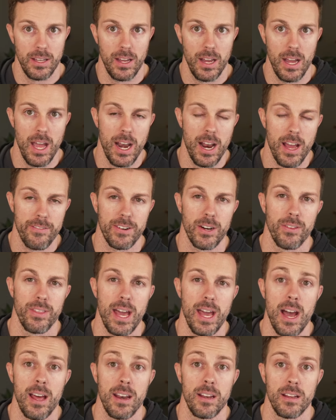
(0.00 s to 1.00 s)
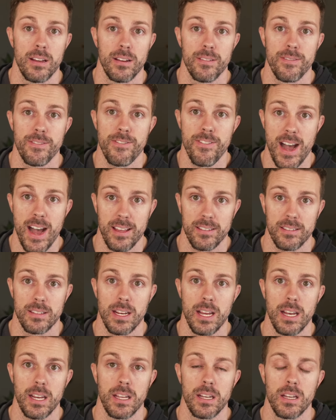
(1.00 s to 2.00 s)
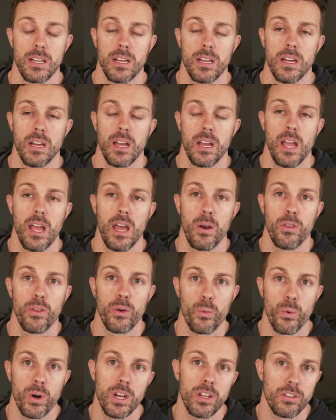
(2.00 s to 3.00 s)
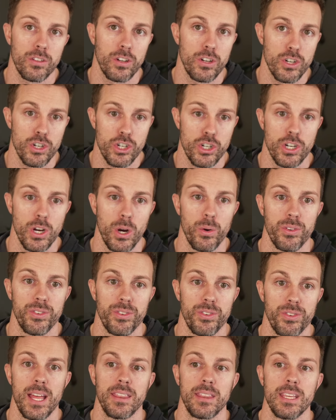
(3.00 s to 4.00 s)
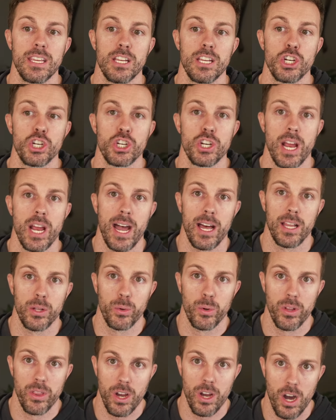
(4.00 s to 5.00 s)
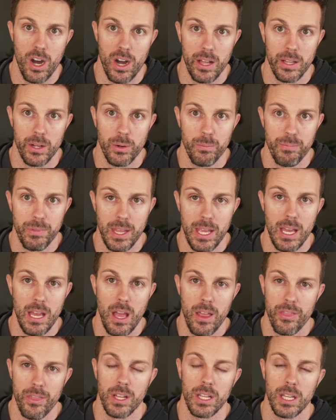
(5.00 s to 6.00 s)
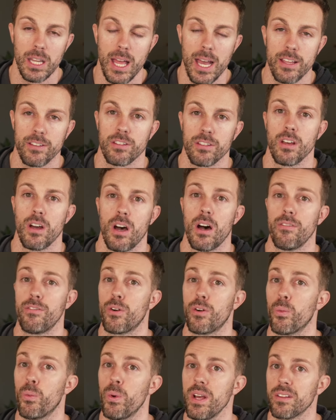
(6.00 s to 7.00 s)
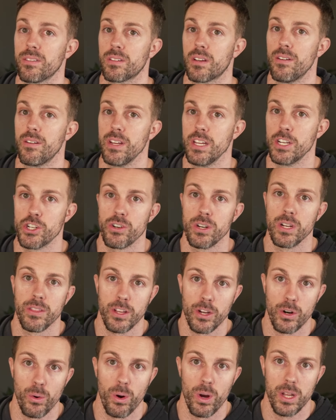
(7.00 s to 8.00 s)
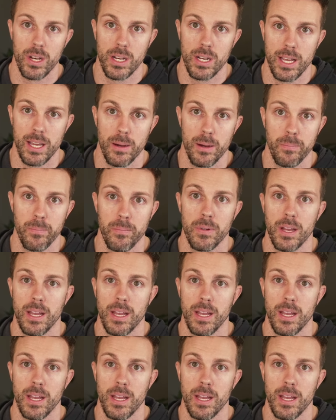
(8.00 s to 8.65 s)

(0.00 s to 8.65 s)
And I found that fascinating. And the research shows that the shallower the hollow, the less of a risk of injury in the groin and hip.